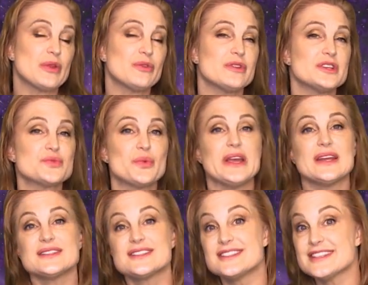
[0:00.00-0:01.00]
weather this week
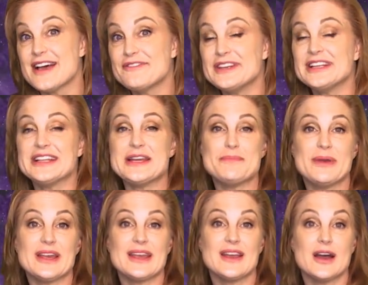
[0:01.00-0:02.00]
is definitely
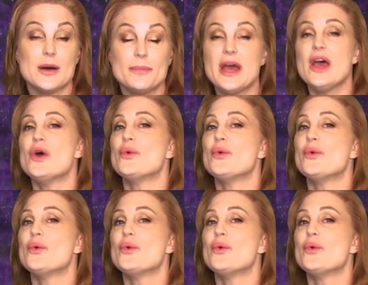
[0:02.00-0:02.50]
picking up.